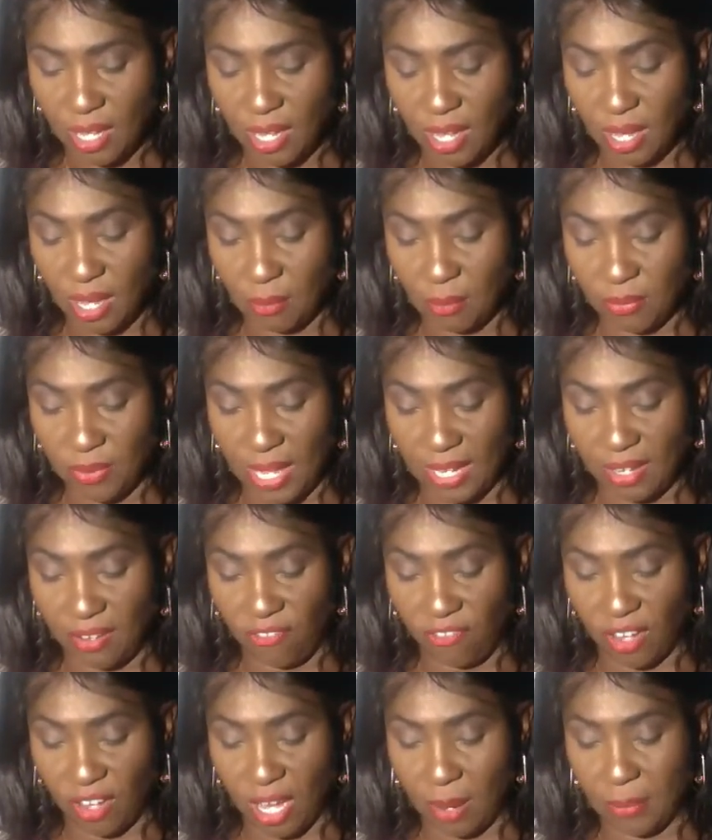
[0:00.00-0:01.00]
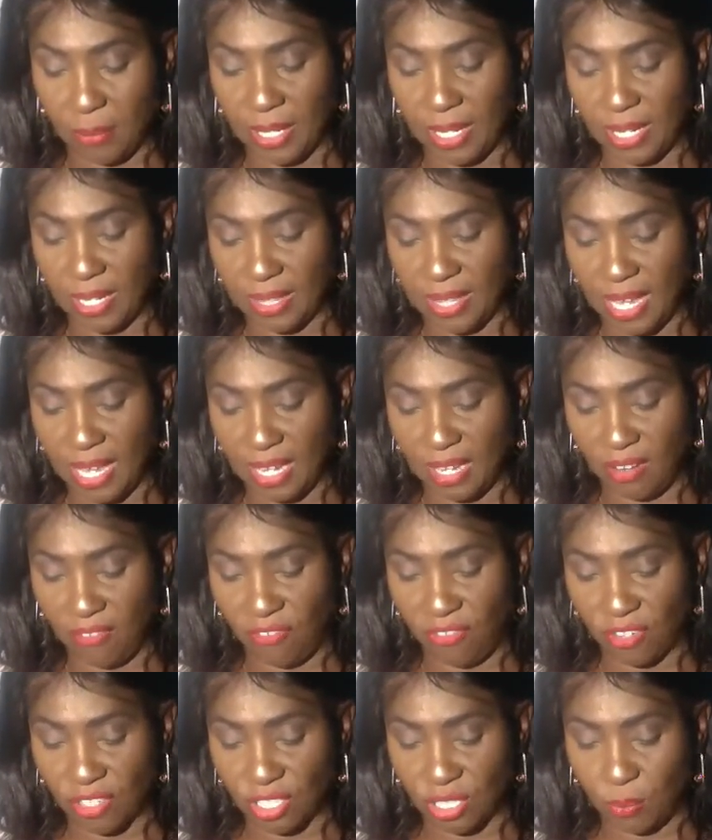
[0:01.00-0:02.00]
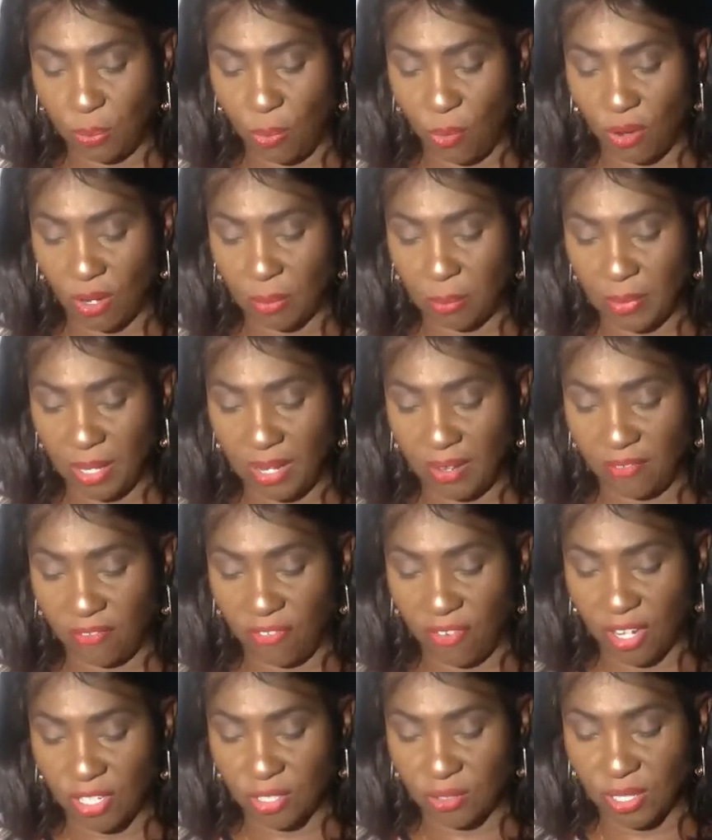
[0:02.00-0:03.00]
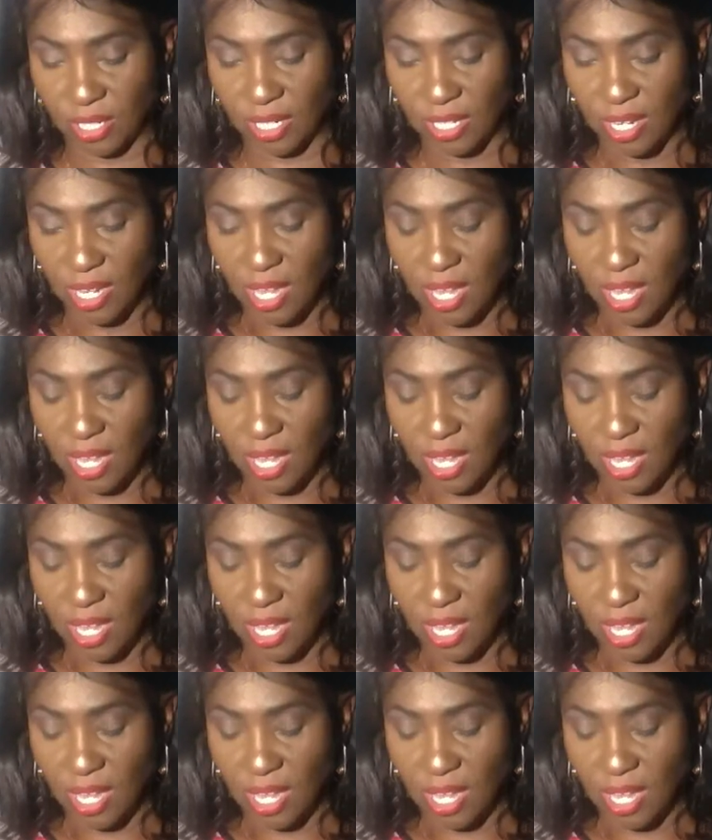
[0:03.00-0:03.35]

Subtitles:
Thank you for coming in. Thank you for supporting me and Frederick.